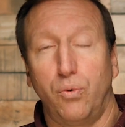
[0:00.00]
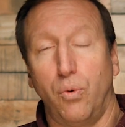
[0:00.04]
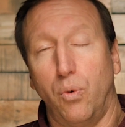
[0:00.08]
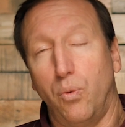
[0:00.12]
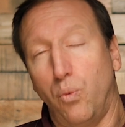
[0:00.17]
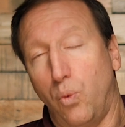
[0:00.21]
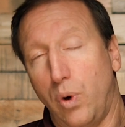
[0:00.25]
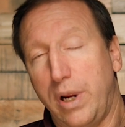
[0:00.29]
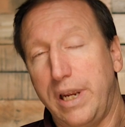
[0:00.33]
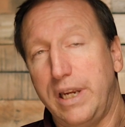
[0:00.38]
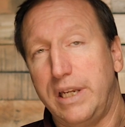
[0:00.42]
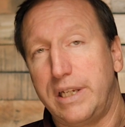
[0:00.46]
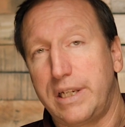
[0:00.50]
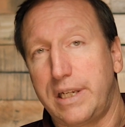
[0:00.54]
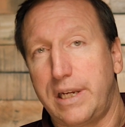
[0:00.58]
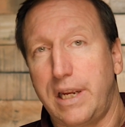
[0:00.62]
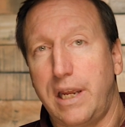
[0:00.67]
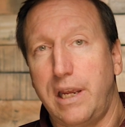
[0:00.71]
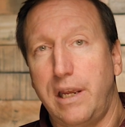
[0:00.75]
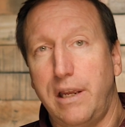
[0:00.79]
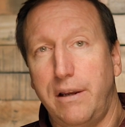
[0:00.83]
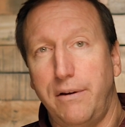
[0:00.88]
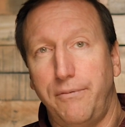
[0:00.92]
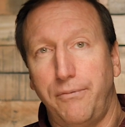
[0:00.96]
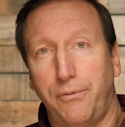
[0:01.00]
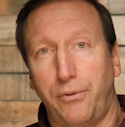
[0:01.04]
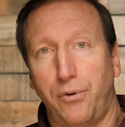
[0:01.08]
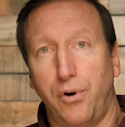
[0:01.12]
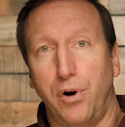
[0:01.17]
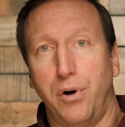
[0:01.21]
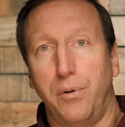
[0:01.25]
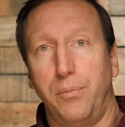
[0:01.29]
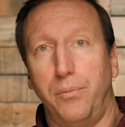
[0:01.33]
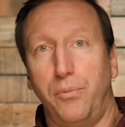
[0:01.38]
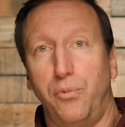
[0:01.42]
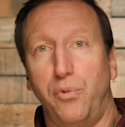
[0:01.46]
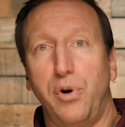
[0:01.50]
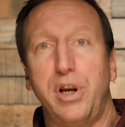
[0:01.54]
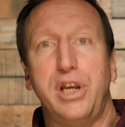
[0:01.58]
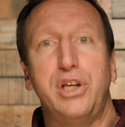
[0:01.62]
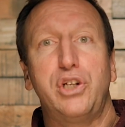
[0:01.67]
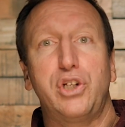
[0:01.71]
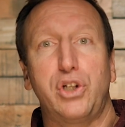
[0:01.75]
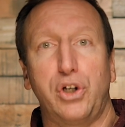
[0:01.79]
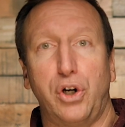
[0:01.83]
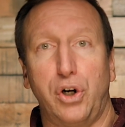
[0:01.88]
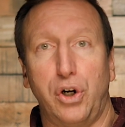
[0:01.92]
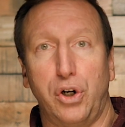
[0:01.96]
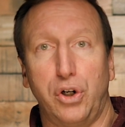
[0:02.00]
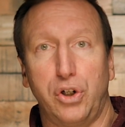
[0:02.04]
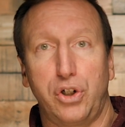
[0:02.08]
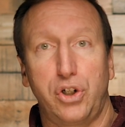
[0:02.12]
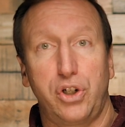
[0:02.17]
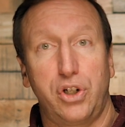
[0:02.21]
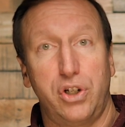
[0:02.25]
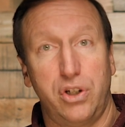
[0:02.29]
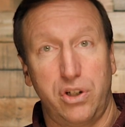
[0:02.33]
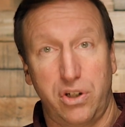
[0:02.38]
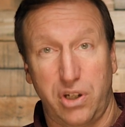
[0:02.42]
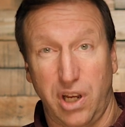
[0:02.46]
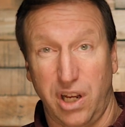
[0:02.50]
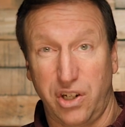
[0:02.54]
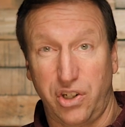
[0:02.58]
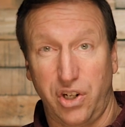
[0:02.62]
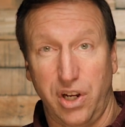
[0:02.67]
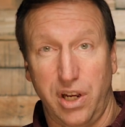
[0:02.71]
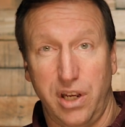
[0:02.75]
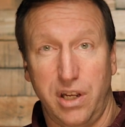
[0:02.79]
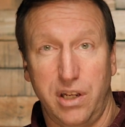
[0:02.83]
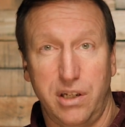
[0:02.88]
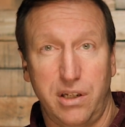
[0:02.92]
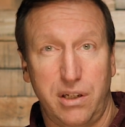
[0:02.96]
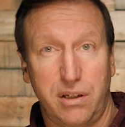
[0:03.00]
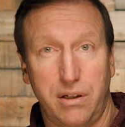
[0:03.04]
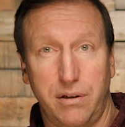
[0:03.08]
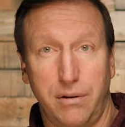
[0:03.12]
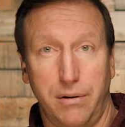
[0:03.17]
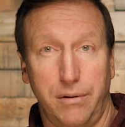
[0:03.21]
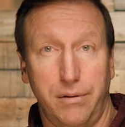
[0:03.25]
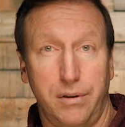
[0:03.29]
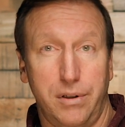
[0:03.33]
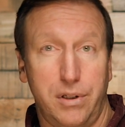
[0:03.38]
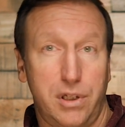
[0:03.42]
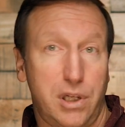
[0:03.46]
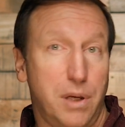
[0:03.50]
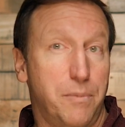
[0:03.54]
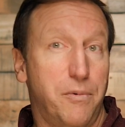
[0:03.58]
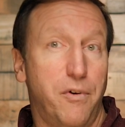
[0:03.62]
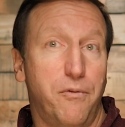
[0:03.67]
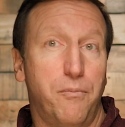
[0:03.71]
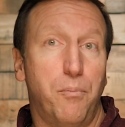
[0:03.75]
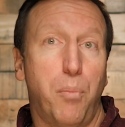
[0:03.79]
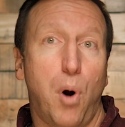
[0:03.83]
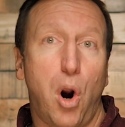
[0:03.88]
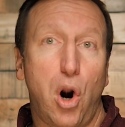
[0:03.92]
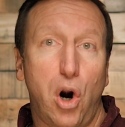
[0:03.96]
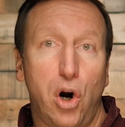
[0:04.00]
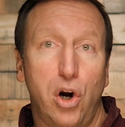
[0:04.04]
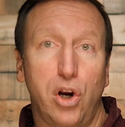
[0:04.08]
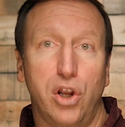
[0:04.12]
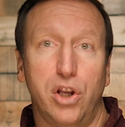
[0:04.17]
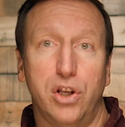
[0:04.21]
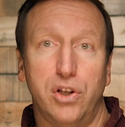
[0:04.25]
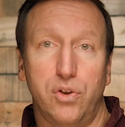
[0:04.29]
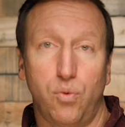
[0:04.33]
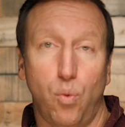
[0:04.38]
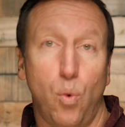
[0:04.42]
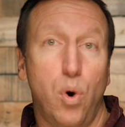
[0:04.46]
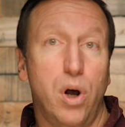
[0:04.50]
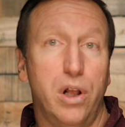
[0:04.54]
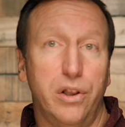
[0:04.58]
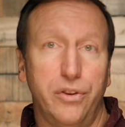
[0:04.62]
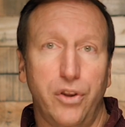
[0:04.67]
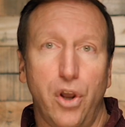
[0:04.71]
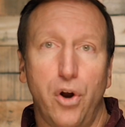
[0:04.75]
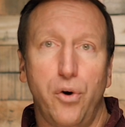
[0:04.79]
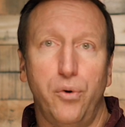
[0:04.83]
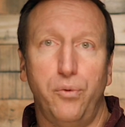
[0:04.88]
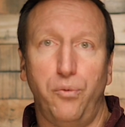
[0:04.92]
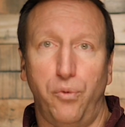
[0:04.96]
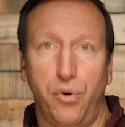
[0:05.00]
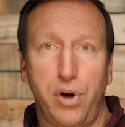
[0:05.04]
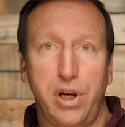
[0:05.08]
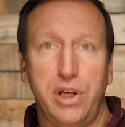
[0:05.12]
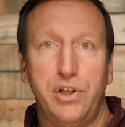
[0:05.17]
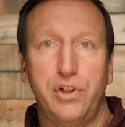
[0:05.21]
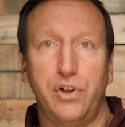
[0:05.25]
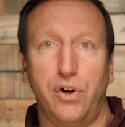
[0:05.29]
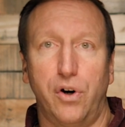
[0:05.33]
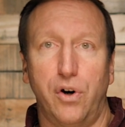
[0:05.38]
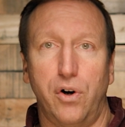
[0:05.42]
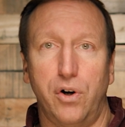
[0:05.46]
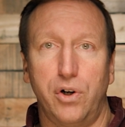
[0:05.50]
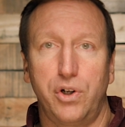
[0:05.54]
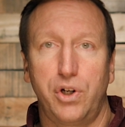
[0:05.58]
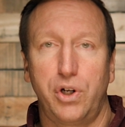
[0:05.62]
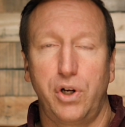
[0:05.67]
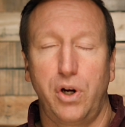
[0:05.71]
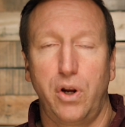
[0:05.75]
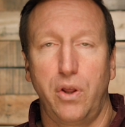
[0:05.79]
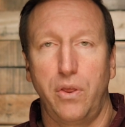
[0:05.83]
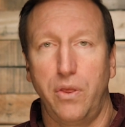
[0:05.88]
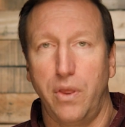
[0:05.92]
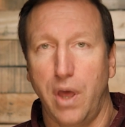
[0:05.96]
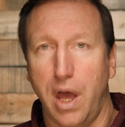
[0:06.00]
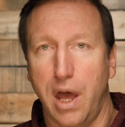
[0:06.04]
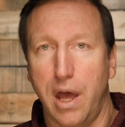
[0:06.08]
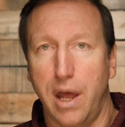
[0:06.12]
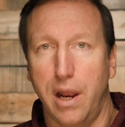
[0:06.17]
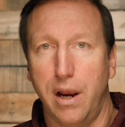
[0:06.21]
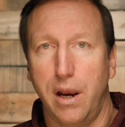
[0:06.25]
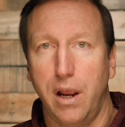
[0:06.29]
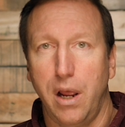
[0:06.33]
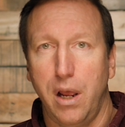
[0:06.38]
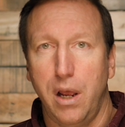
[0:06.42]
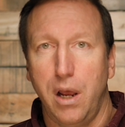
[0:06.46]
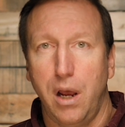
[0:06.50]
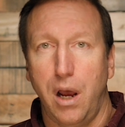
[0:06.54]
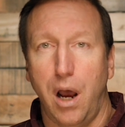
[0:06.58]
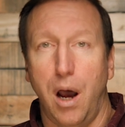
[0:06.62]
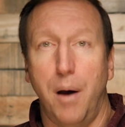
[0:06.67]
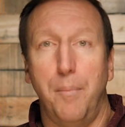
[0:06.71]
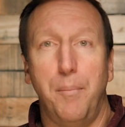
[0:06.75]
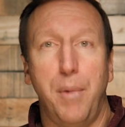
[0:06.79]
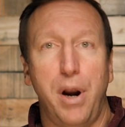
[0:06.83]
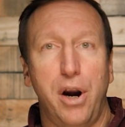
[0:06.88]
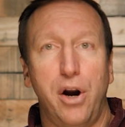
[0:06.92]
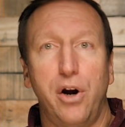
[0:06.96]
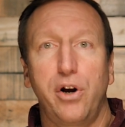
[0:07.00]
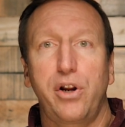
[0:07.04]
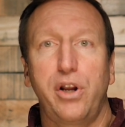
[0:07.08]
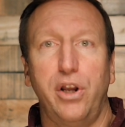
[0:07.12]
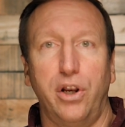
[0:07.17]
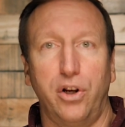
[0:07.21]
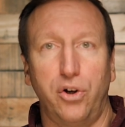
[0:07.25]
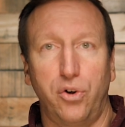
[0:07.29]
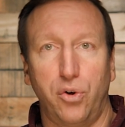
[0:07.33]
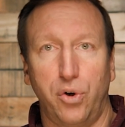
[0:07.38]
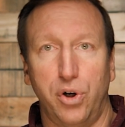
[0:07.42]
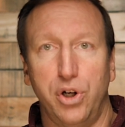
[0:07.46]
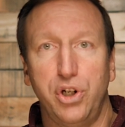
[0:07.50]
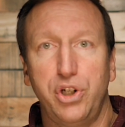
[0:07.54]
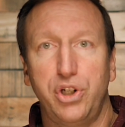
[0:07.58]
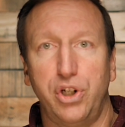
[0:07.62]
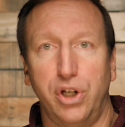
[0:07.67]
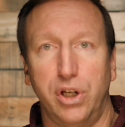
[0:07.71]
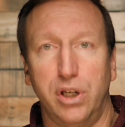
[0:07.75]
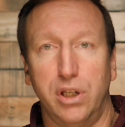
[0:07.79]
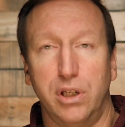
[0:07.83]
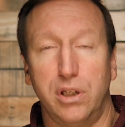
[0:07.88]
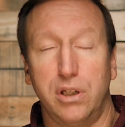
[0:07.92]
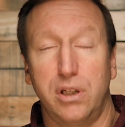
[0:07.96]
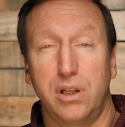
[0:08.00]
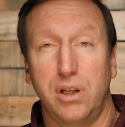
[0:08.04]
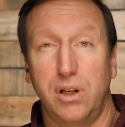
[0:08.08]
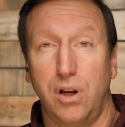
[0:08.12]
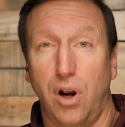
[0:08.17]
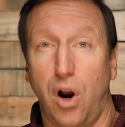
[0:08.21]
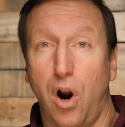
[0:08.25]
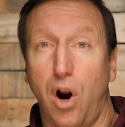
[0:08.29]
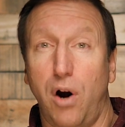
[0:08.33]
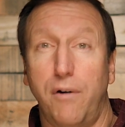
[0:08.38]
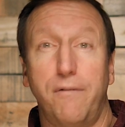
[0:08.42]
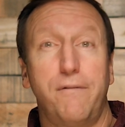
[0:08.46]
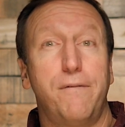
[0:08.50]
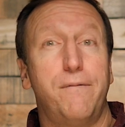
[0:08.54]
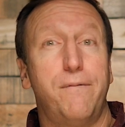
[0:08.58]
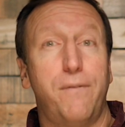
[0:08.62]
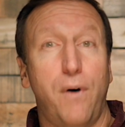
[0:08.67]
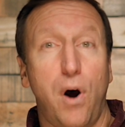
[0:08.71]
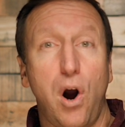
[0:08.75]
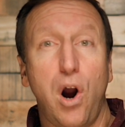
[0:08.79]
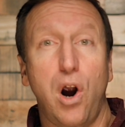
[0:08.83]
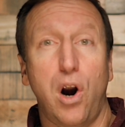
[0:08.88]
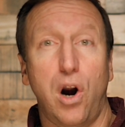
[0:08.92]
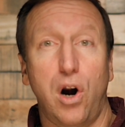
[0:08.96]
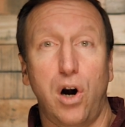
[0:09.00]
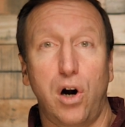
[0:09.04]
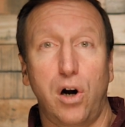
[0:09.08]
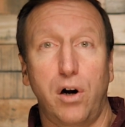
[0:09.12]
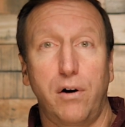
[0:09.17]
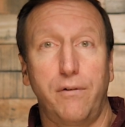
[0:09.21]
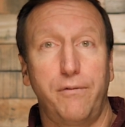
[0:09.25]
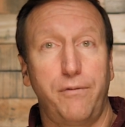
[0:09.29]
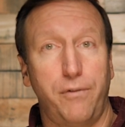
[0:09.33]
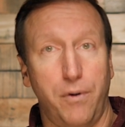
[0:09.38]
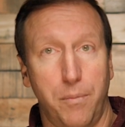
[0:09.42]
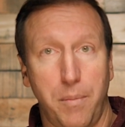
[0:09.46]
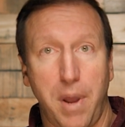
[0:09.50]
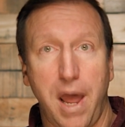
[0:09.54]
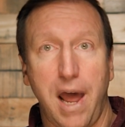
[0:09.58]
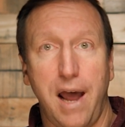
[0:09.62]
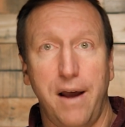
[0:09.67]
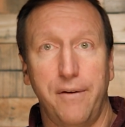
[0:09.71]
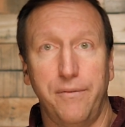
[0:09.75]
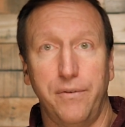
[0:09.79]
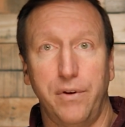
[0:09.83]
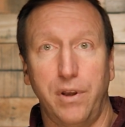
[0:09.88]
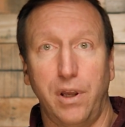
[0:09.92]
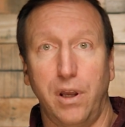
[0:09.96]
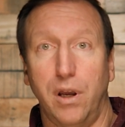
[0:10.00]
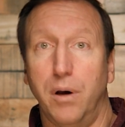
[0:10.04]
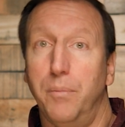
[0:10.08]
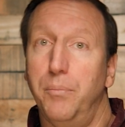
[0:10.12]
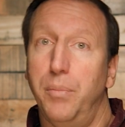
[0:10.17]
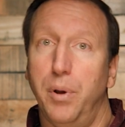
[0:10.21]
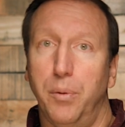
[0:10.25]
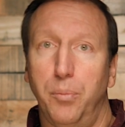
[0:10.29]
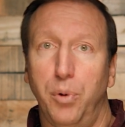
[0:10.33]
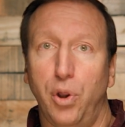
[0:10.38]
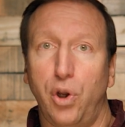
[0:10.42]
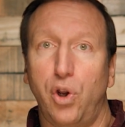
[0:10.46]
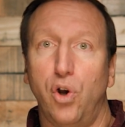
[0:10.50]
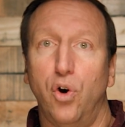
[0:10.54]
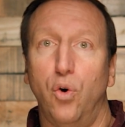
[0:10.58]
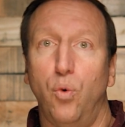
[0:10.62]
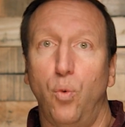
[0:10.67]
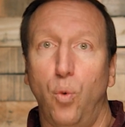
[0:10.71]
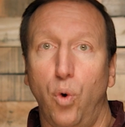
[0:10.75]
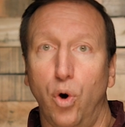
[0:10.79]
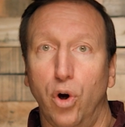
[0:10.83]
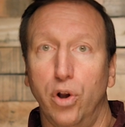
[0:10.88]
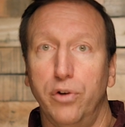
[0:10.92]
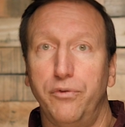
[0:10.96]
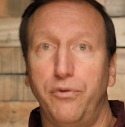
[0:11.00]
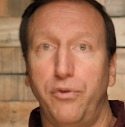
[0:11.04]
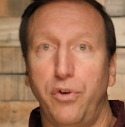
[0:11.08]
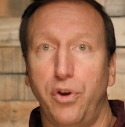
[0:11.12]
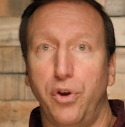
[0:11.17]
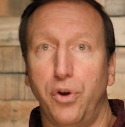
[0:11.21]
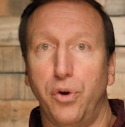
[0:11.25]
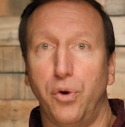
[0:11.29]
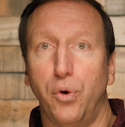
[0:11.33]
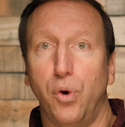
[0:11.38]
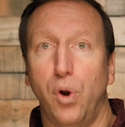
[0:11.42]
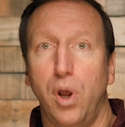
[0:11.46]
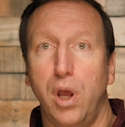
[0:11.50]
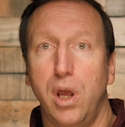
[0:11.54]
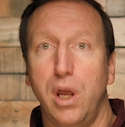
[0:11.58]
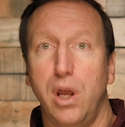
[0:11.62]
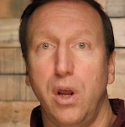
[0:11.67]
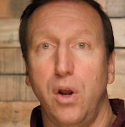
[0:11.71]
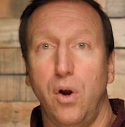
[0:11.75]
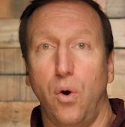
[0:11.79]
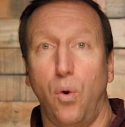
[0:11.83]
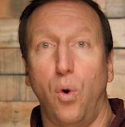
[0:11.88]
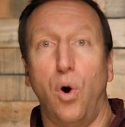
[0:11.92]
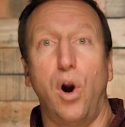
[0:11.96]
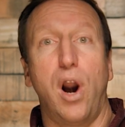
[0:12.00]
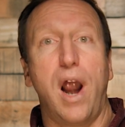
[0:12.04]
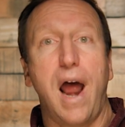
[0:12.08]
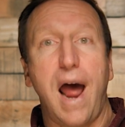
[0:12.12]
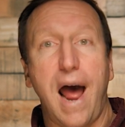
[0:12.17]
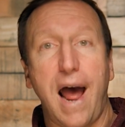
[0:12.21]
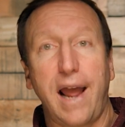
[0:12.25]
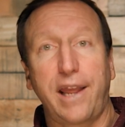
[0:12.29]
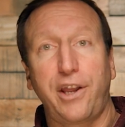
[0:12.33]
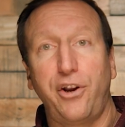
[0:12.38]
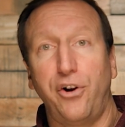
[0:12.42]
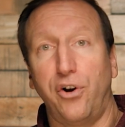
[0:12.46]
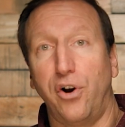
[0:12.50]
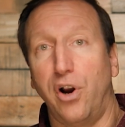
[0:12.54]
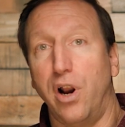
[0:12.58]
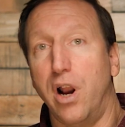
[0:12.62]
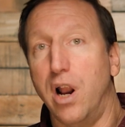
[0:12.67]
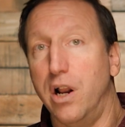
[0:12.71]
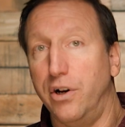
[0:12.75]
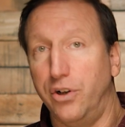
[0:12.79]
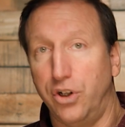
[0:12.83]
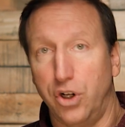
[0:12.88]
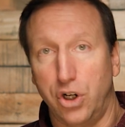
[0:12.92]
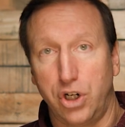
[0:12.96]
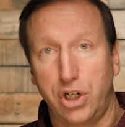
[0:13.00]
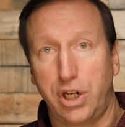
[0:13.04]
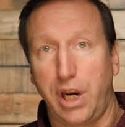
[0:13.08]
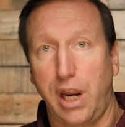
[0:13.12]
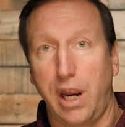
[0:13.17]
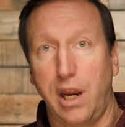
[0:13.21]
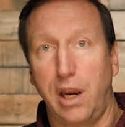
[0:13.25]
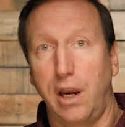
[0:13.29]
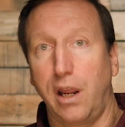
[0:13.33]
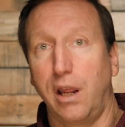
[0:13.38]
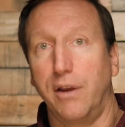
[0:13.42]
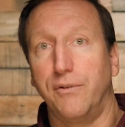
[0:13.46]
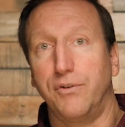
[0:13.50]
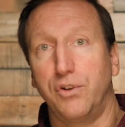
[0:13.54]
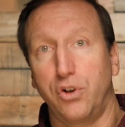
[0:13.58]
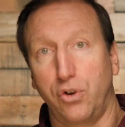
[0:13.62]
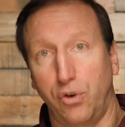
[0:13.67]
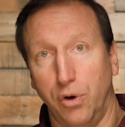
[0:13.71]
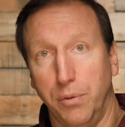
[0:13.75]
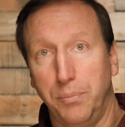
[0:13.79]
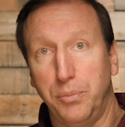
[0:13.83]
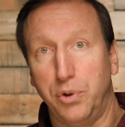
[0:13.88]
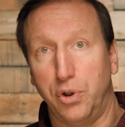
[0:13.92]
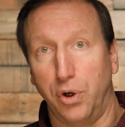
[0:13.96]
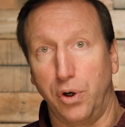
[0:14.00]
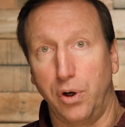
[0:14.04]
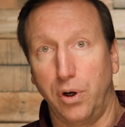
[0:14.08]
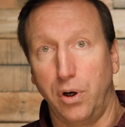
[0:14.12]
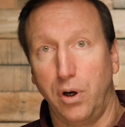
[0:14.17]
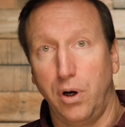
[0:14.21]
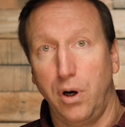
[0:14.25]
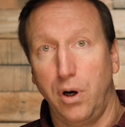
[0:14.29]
We see from research, such as some of Barna's well-known research, that American Christians are far from having a biblical worldview or accurate understanding of Scripture.